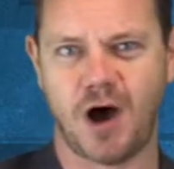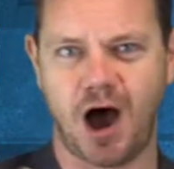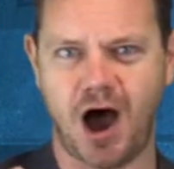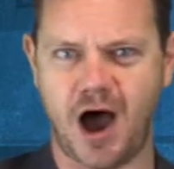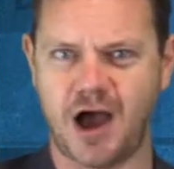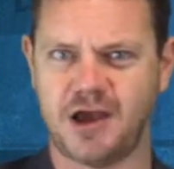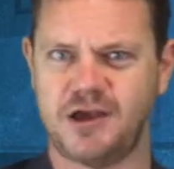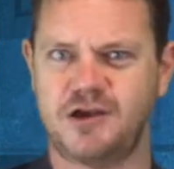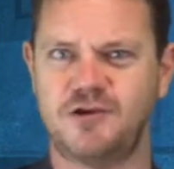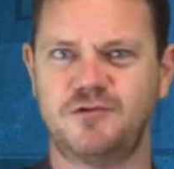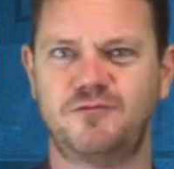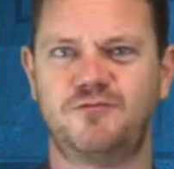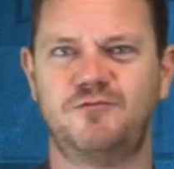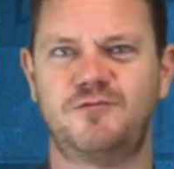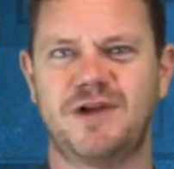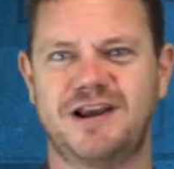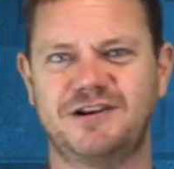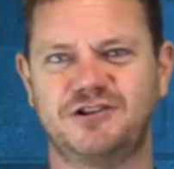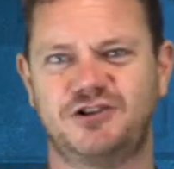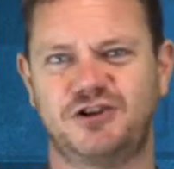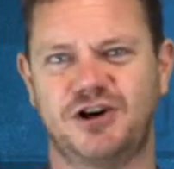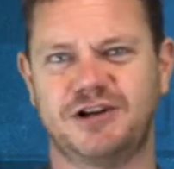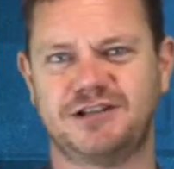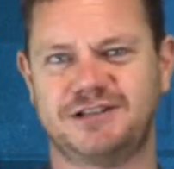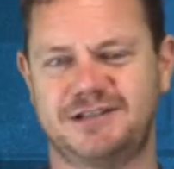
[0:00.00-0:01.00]
Are you
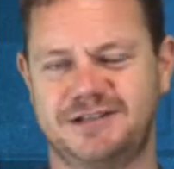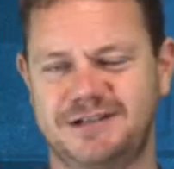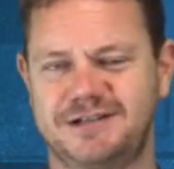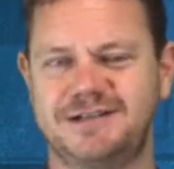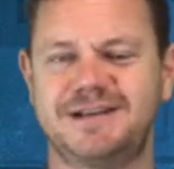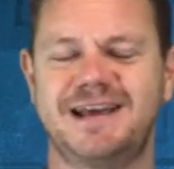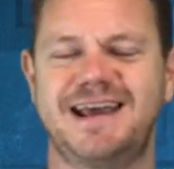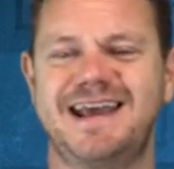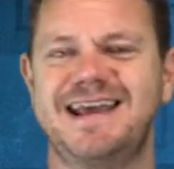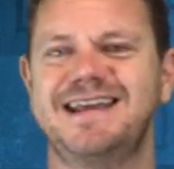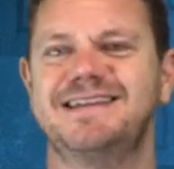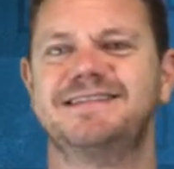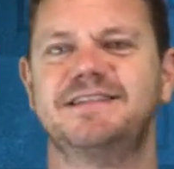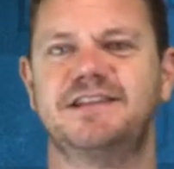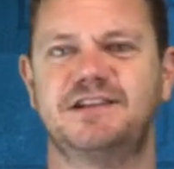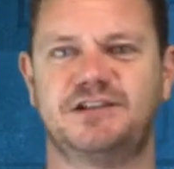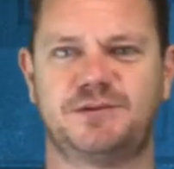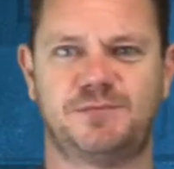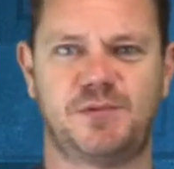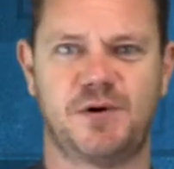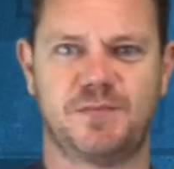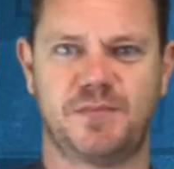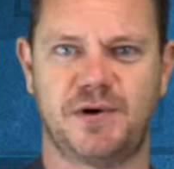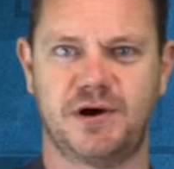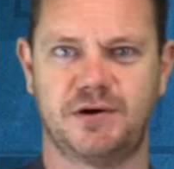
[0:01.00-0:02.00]
interested in this
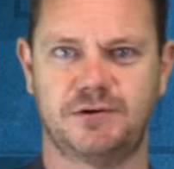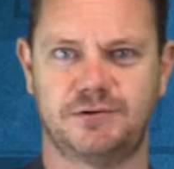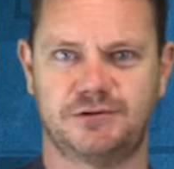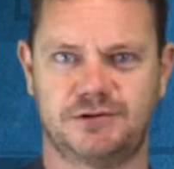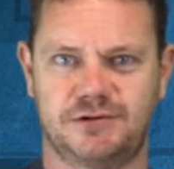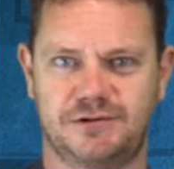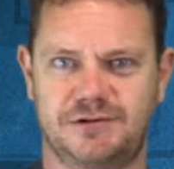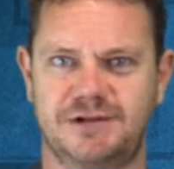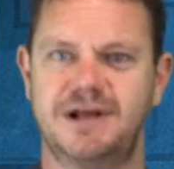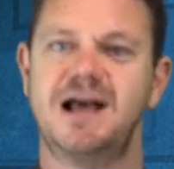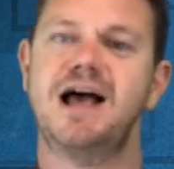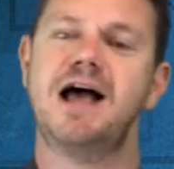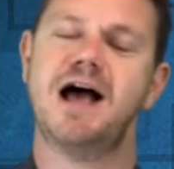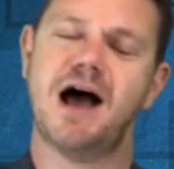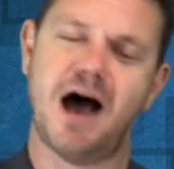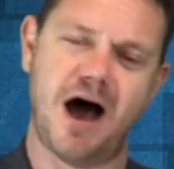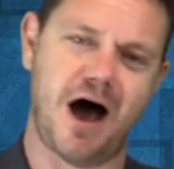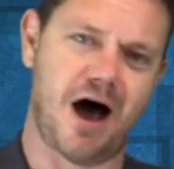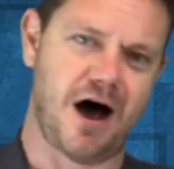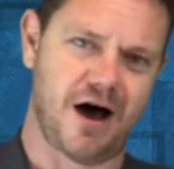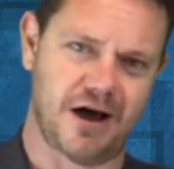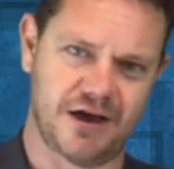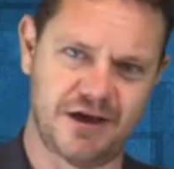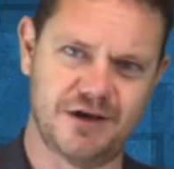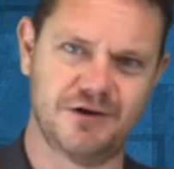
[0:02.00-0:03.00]
proposal?
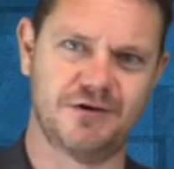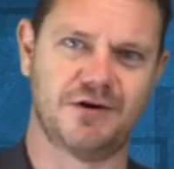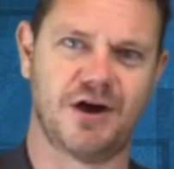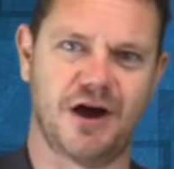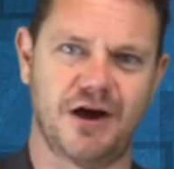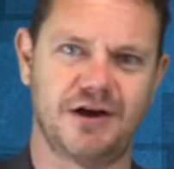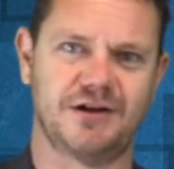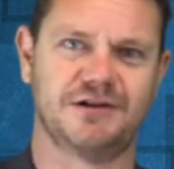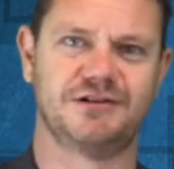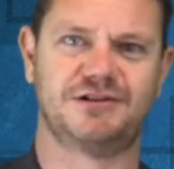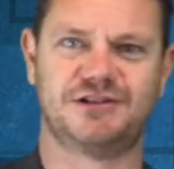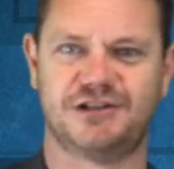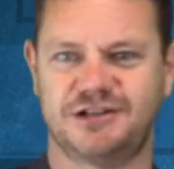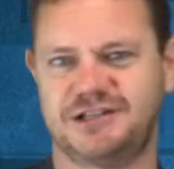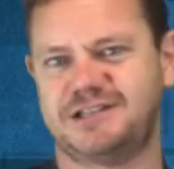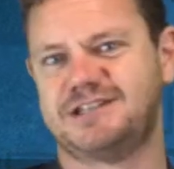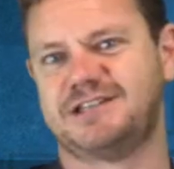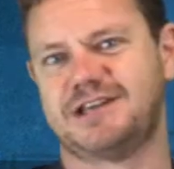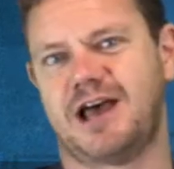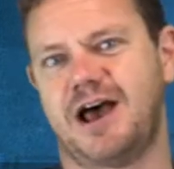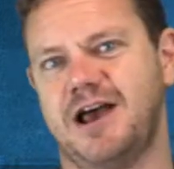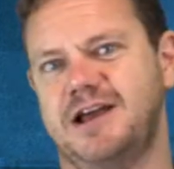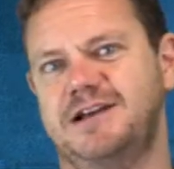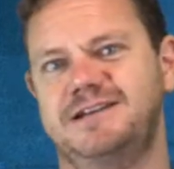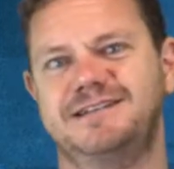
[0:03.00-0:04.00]
Are you going to
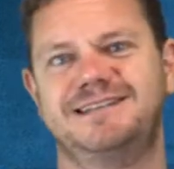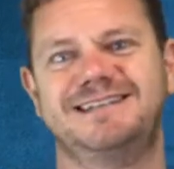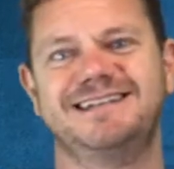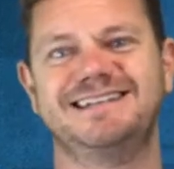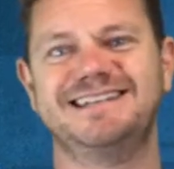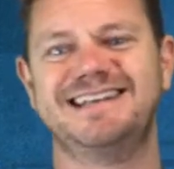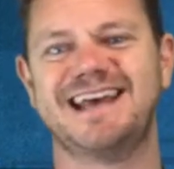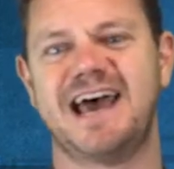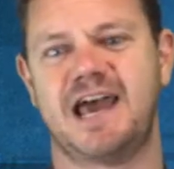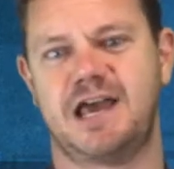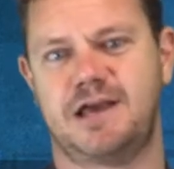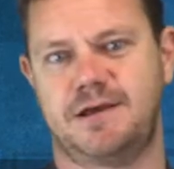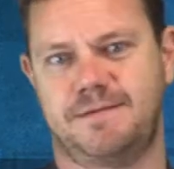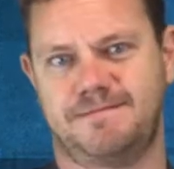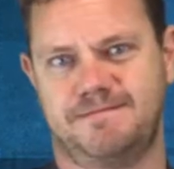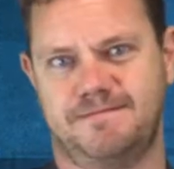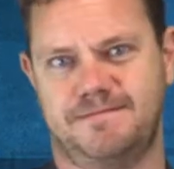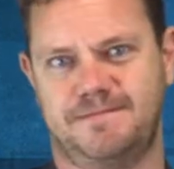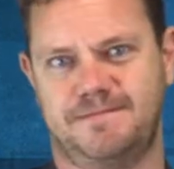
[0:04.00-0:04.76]
sign today?